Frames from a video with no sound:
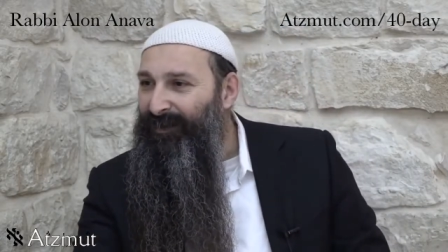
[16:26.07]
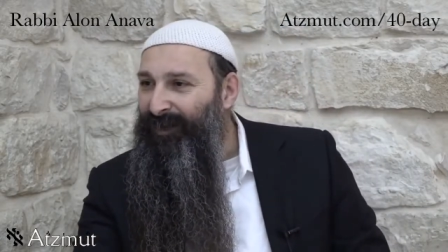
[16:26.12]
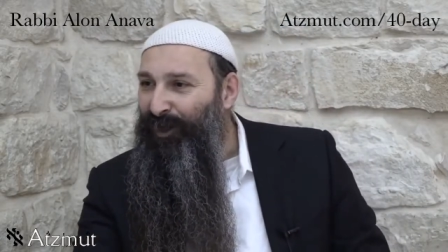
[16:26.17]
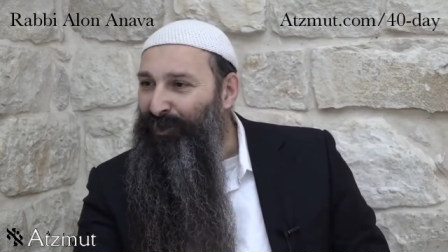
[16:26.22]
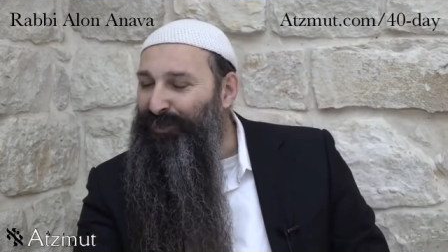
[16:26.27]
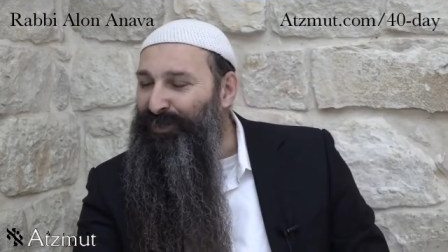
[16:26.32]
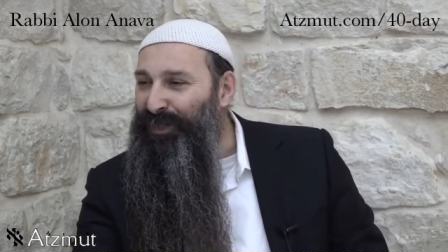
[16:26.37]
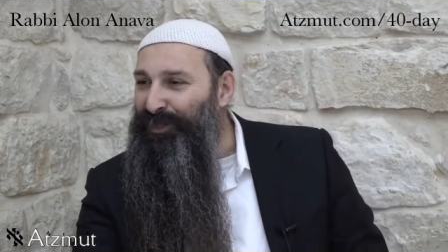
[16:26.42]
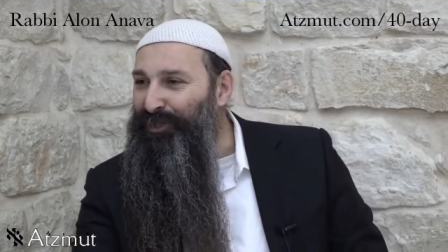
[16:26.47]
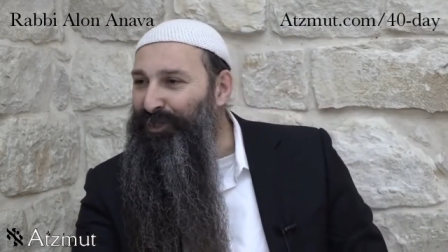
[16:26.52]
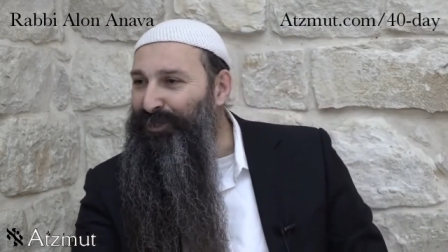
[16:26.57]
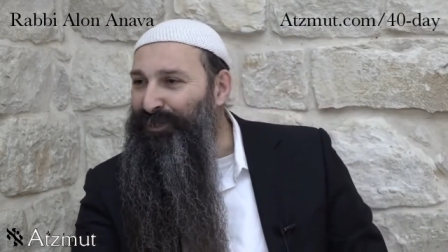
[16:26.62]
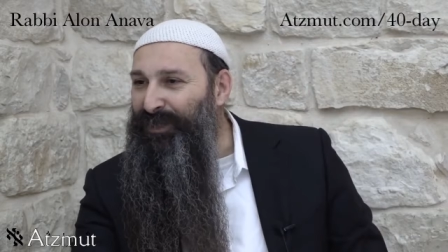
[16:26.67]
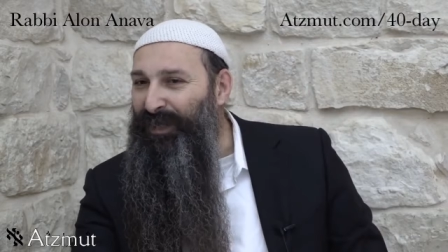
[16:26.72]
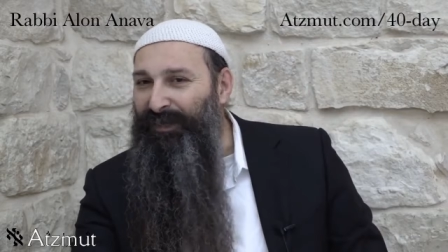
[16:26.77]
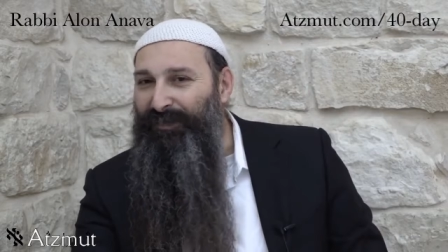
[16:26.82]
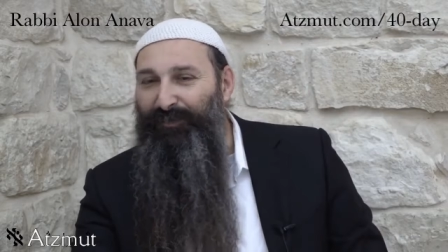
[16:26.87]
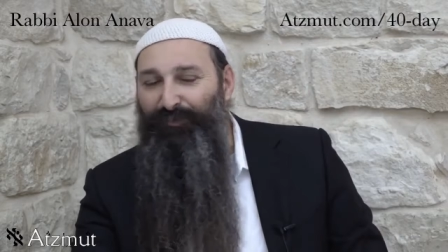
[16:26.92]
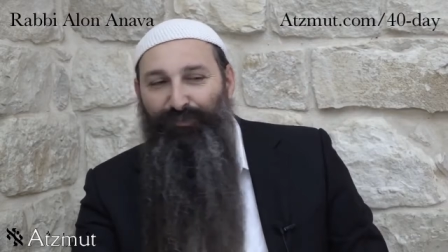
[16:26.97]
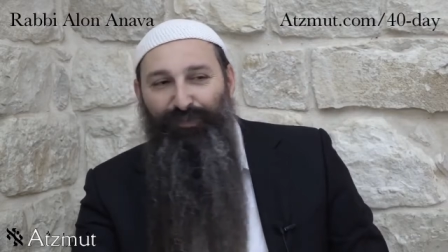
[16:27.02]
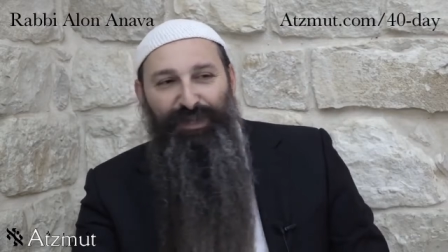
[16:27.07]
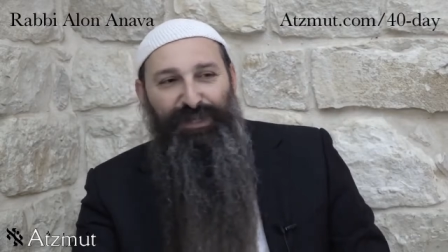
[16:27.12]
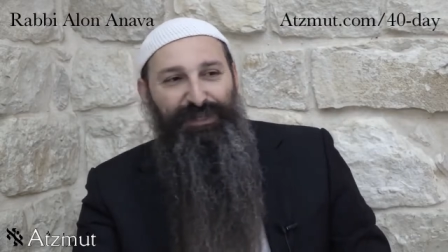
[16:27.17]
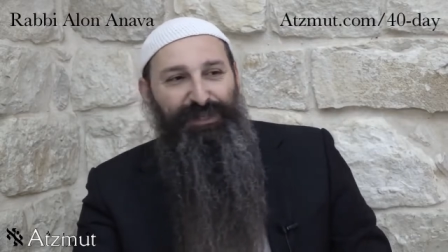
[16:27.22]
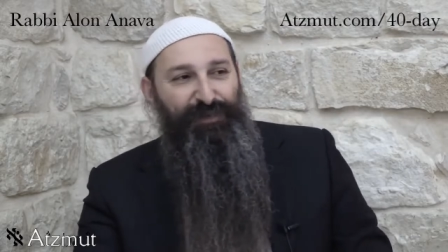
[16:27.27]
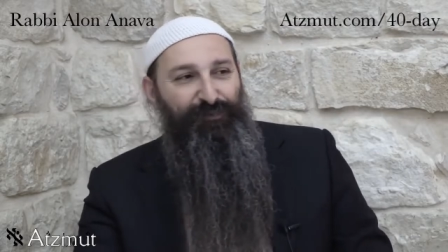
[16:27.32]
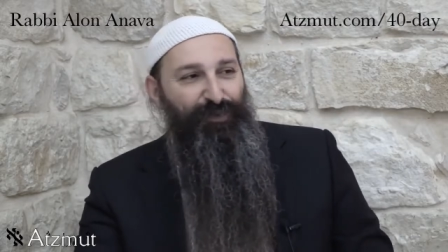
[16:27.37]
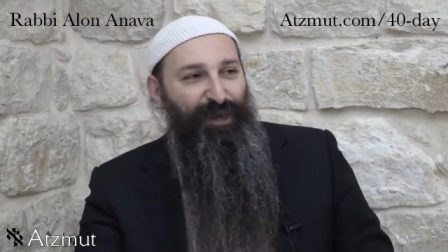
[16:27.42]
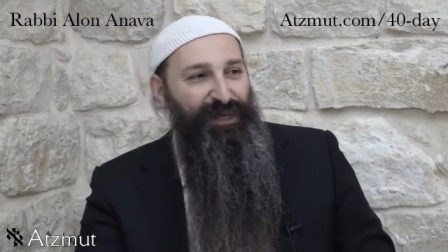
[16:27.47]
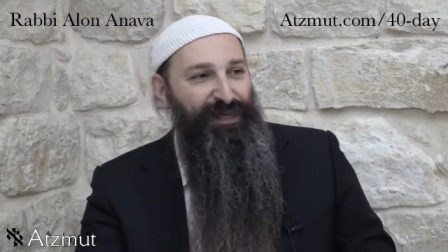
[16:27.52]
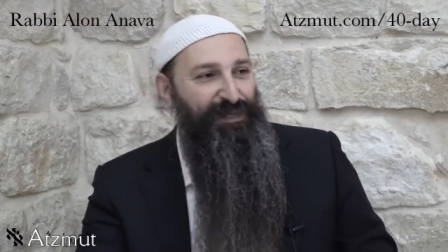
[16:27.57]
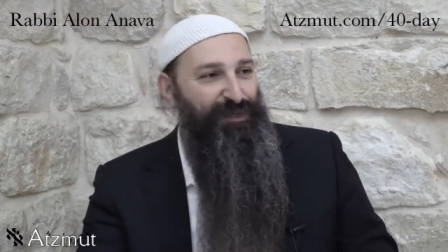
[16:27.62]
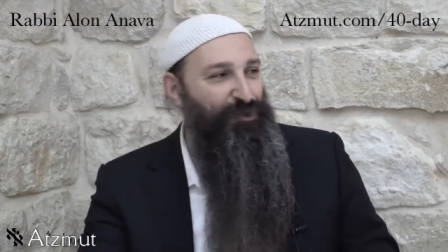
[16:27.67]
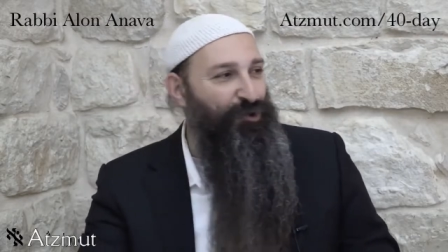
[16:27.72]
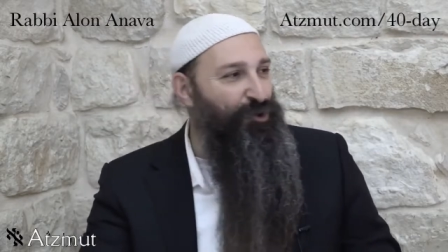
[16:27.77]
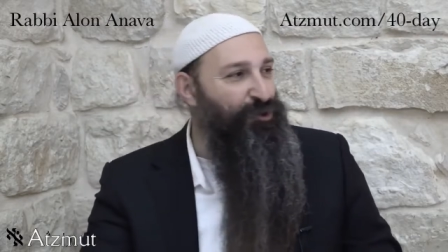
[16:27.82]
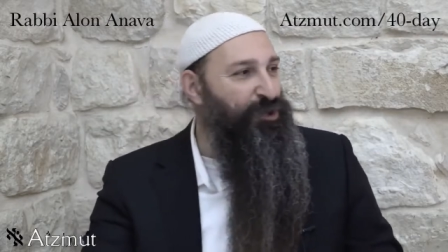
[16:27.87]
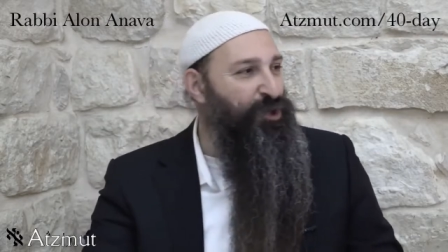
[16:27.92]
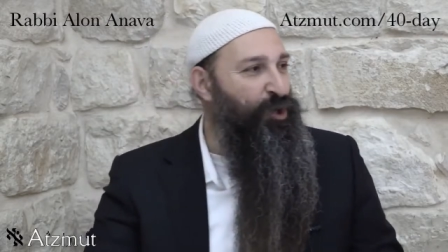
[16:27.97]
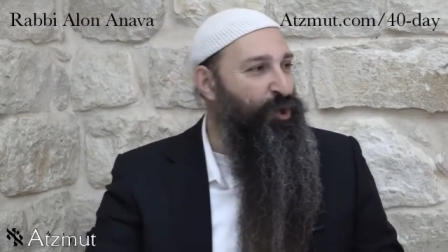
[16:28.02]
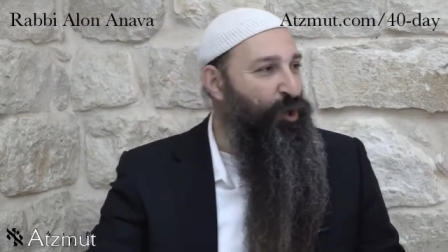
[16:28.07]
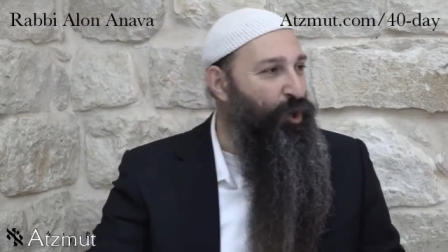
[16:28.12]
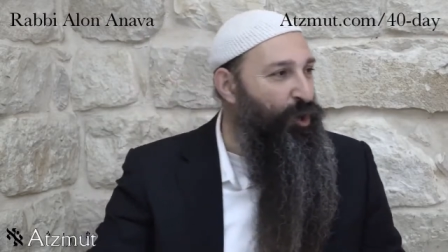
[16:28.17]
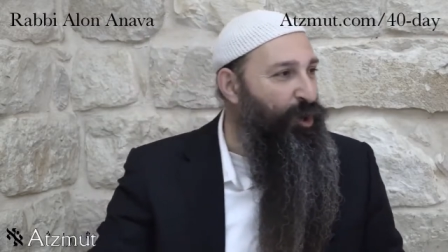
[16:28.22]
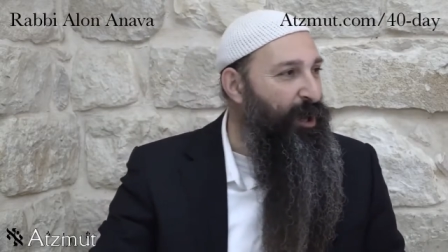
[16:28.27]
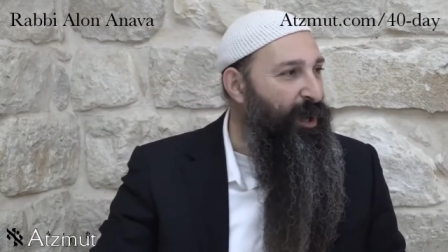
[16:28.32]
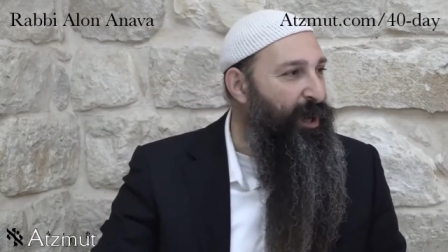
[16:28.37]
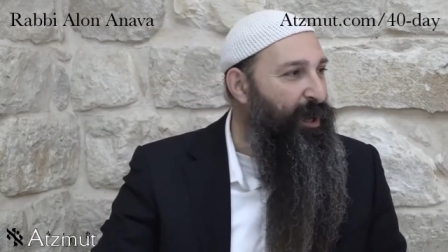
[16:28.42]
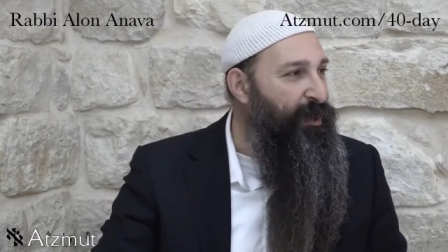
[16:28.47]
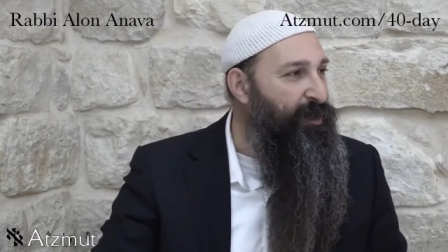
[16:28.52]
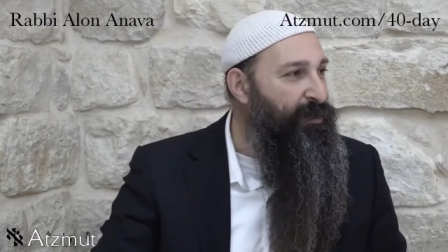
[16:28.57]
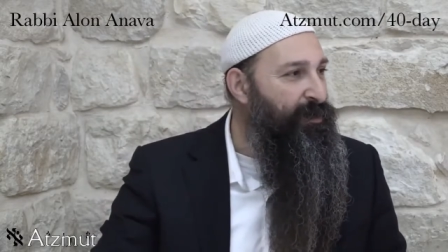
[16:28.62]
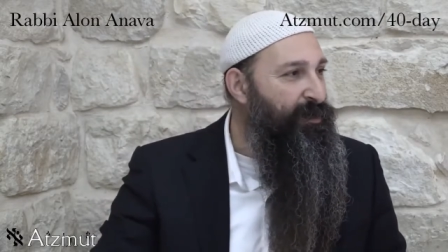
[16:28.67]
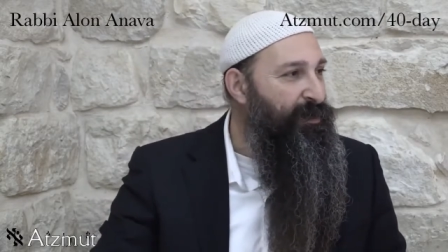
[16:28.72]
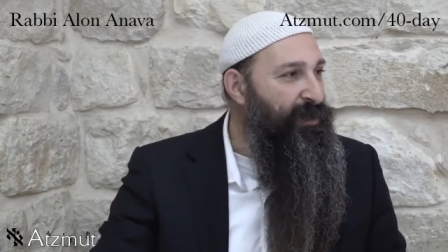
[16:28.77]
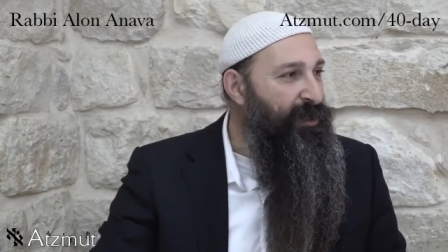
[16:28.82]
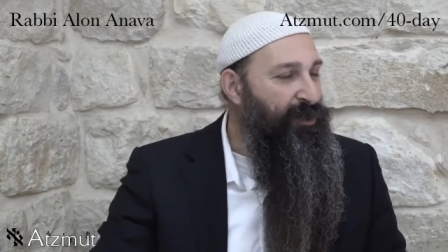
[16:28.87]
Our sages say the reason why he's called Korach,